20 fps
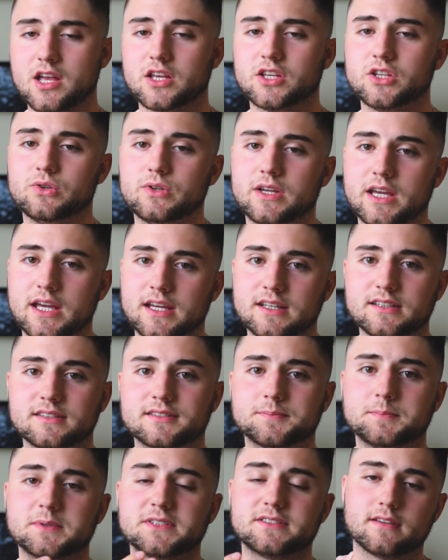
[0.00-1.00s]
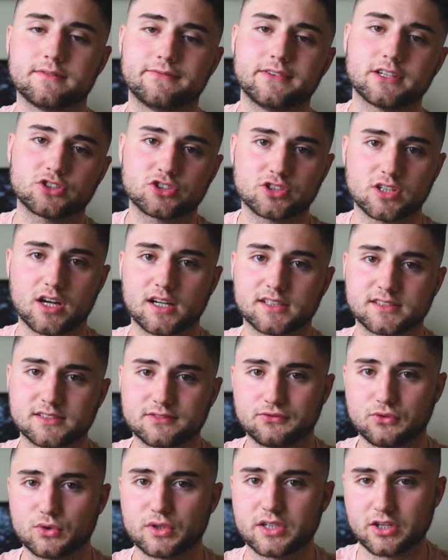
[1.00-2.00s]
you get specific shots
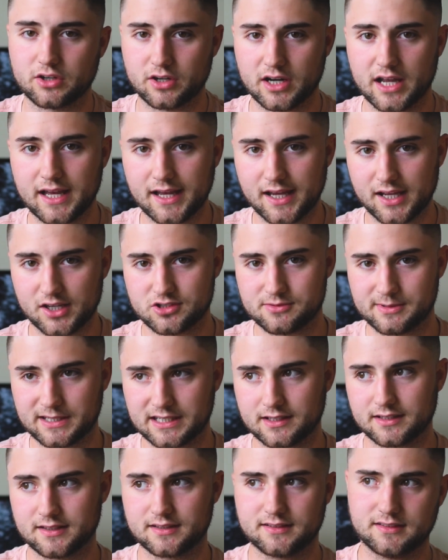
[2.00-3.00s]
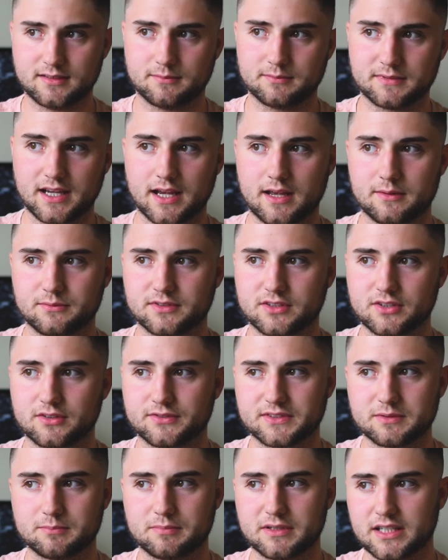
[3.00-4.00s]
for your age, because sometimes you
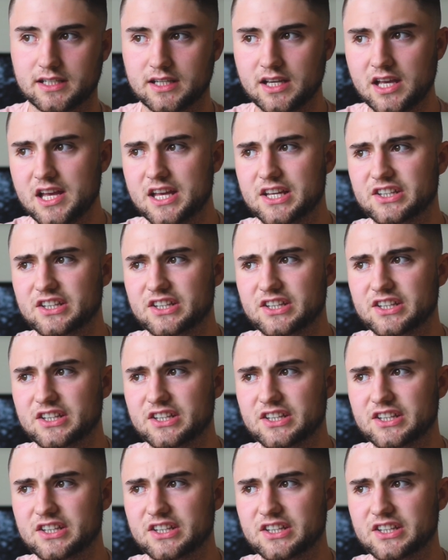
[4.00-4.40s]
have to be